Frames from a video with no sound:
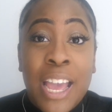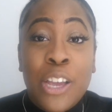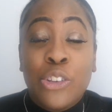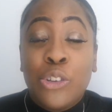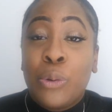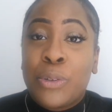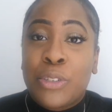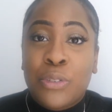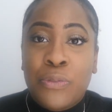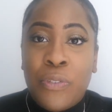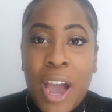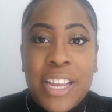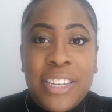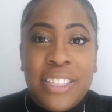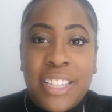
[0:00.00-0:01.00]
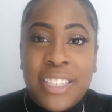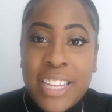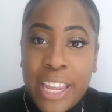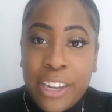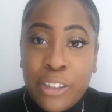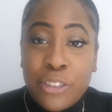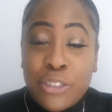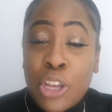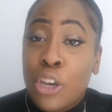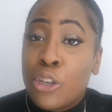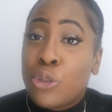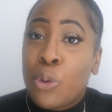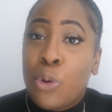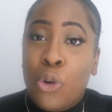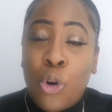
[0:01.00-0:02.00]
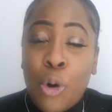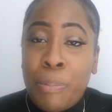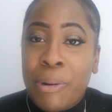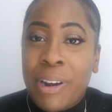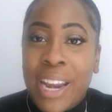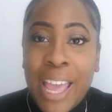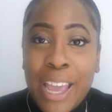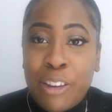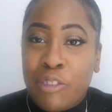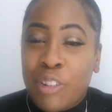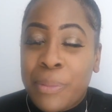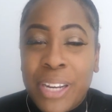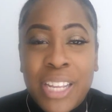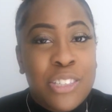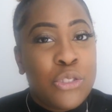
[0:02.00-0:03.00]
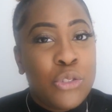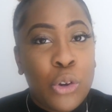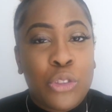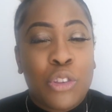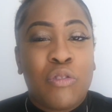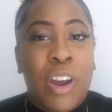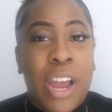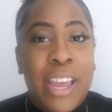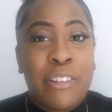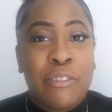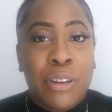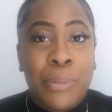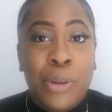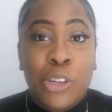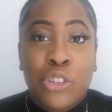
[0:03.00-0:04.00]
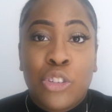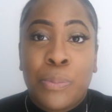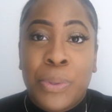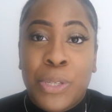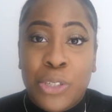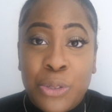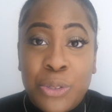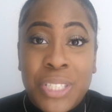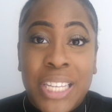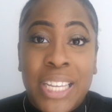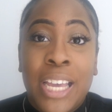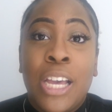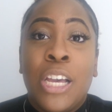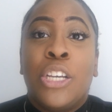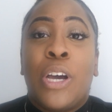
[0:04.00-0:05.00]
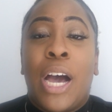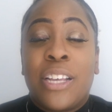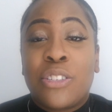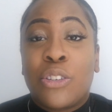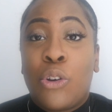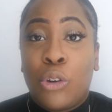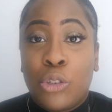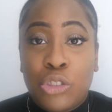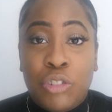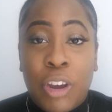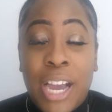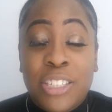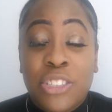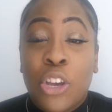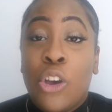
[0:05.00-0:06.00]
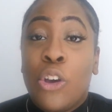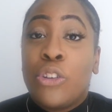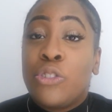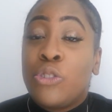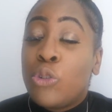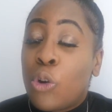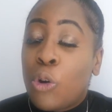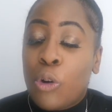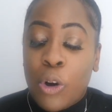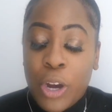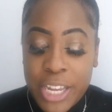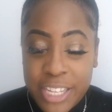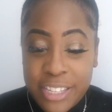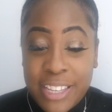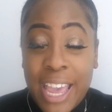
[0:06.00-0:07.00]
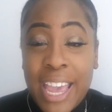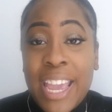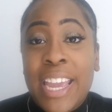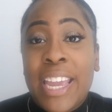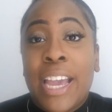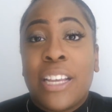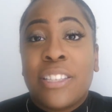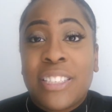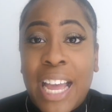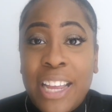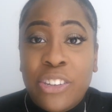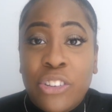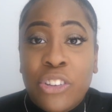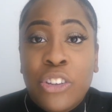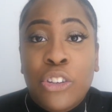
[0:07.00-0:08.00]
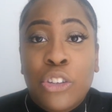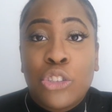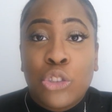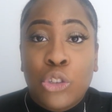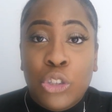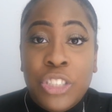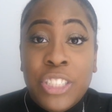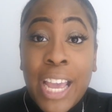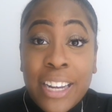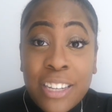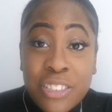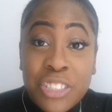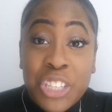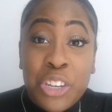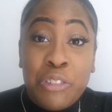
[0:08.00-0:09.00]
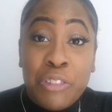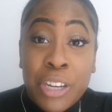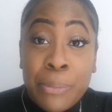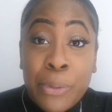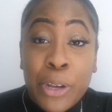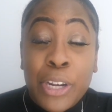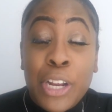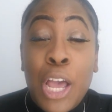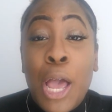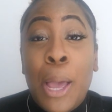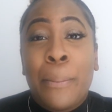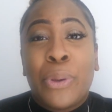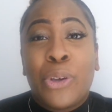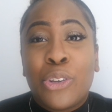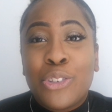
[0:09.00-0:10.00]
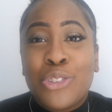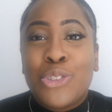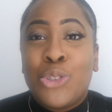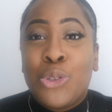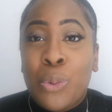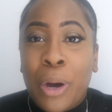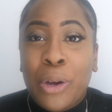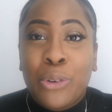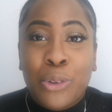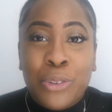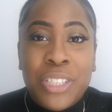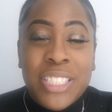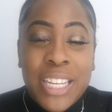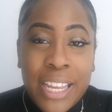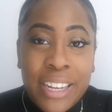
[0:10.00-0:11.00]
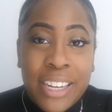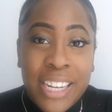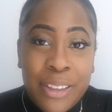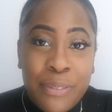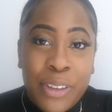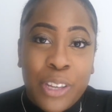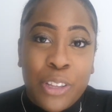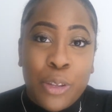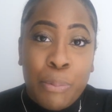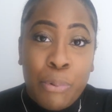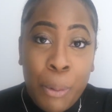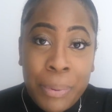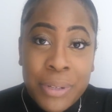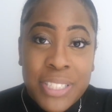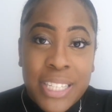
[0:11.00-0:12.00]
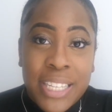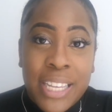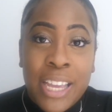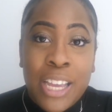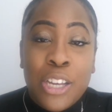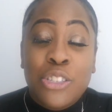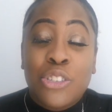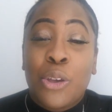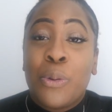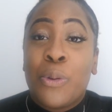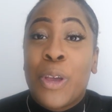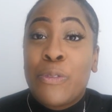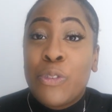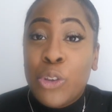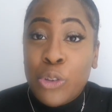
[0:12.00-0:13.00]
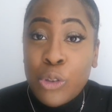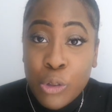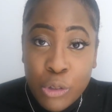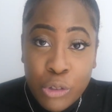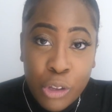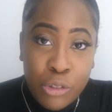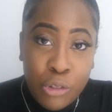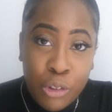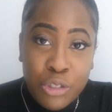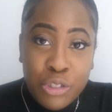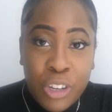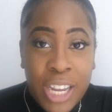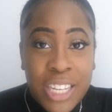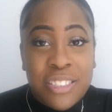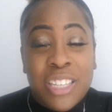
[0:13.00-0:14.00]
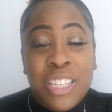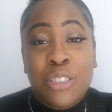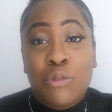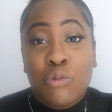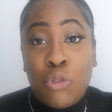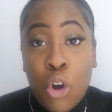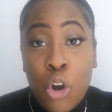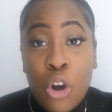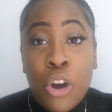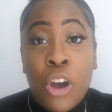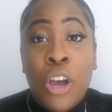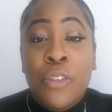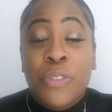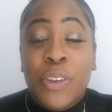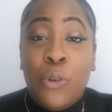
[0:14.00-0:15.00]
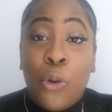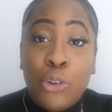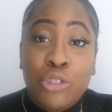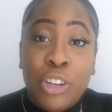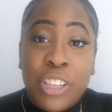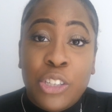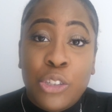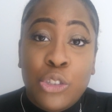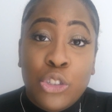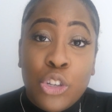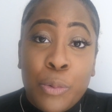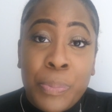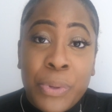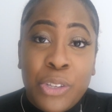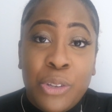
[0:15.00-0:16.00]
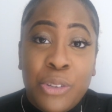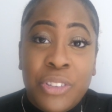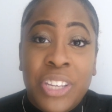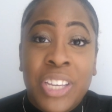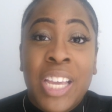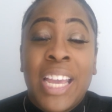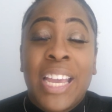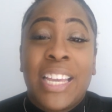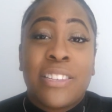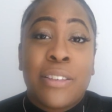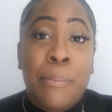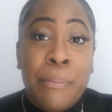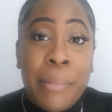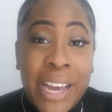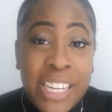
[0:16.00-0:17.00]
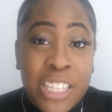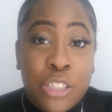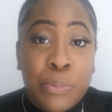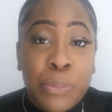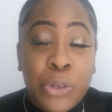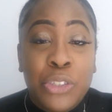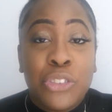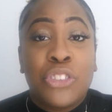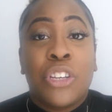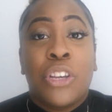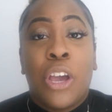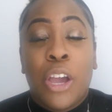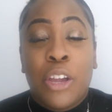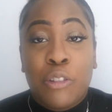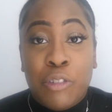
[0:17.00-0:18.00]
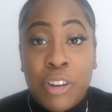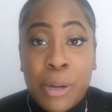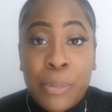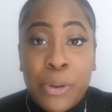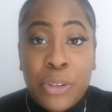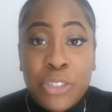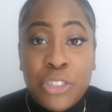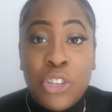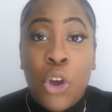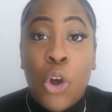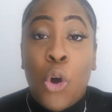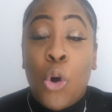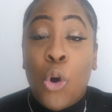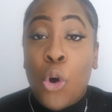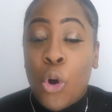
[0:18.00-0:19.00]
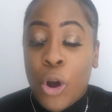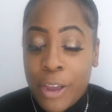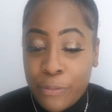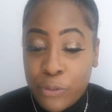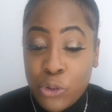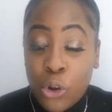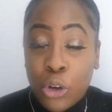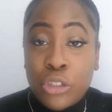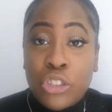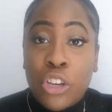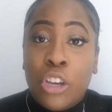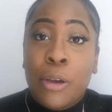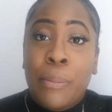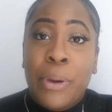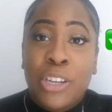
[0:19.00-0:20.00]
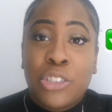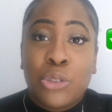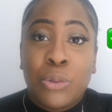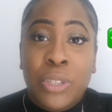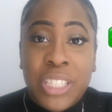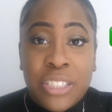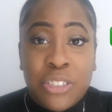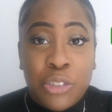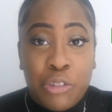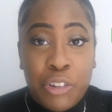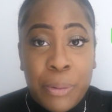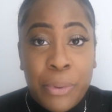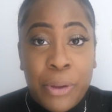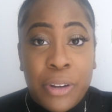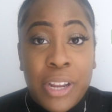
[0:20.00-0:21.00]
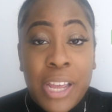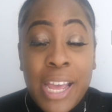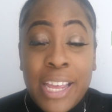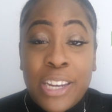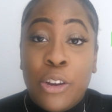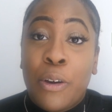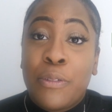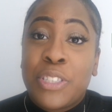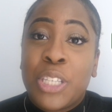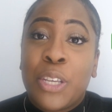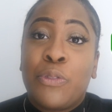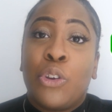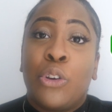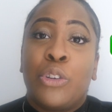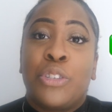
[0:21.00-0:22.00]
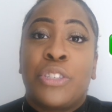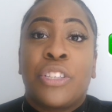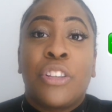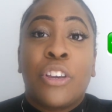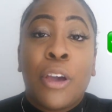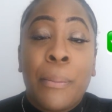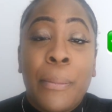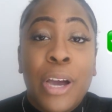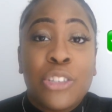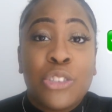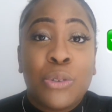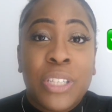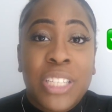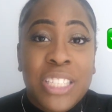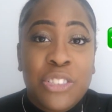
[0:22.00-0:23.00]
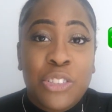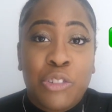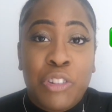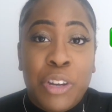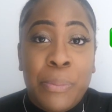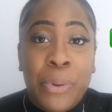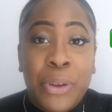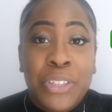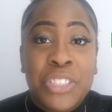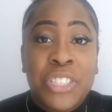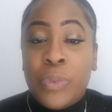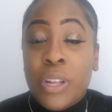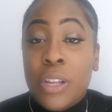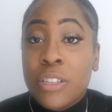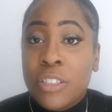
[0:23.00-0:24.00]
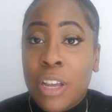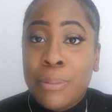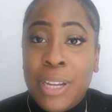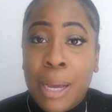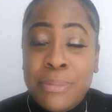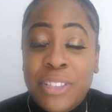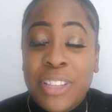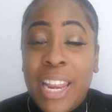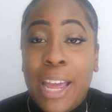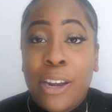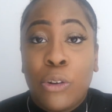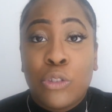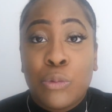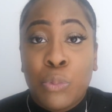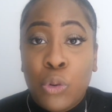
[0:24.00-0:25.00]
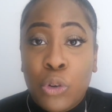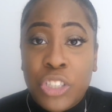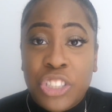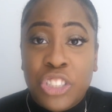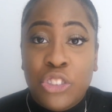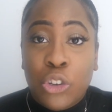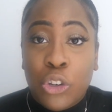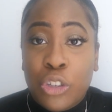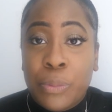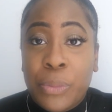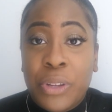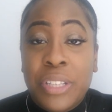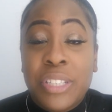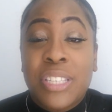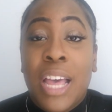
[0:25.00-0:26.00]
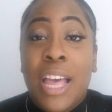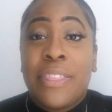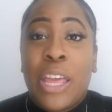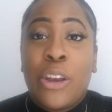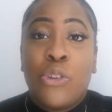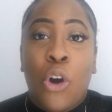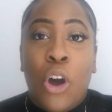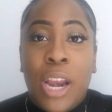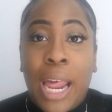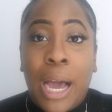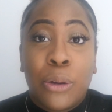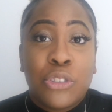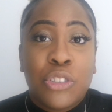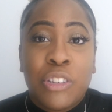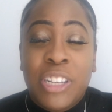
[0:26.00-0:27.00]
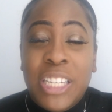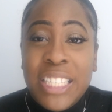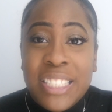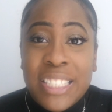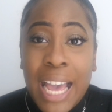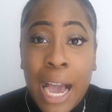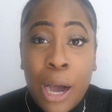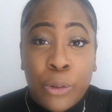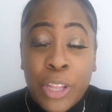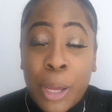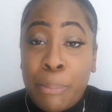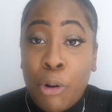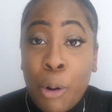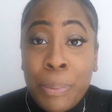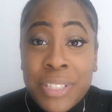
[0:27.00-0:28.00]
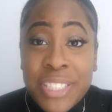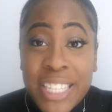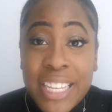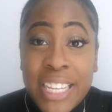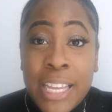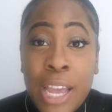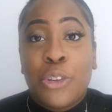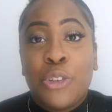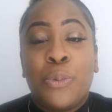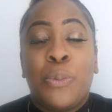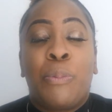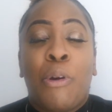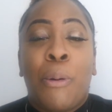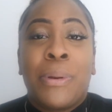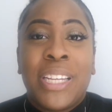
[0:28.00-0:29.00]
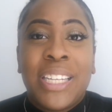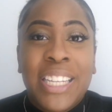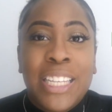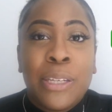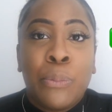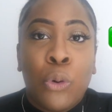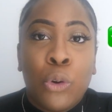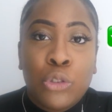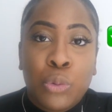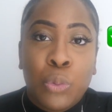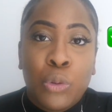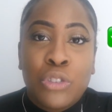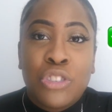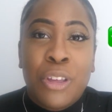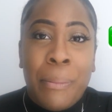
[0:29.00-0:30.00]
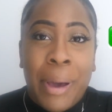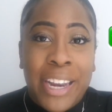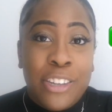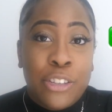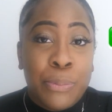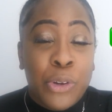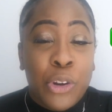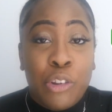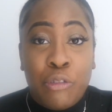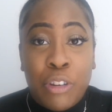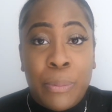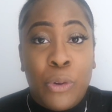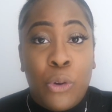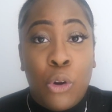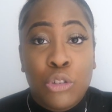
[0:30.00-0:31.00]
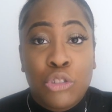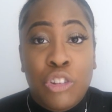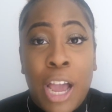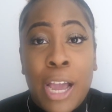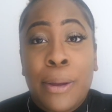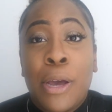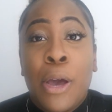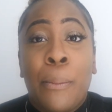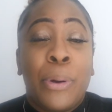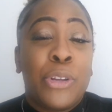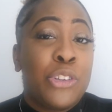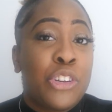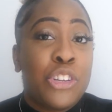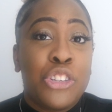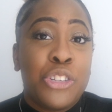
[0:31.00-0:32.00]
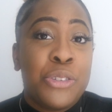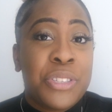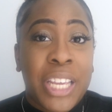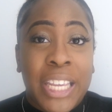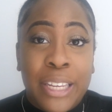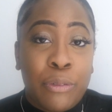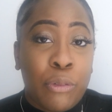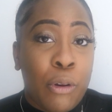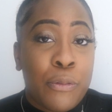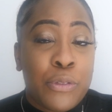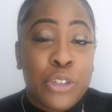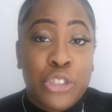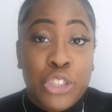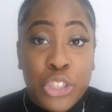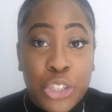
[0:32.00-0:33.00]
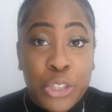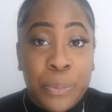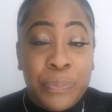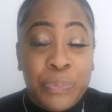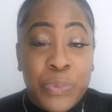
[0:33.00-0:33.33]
You're just finding the tenants. So a corporate let agreement is not the right agreement you should be using as a contract, nor is a standard assured tenancy agreement, because you are not the tenant living in the property. So if you use those contracts, it's wrong. The contract that you should be using is a management agreement, or if not, a commercial lease agreement. Now obviously, if you're using the commercial lease agreement, sometimes in the landlord's mortgaging documents, they're not allowed to lease it out their property. So you will probably lean more towards the management agreement contract, but you can use either of the two.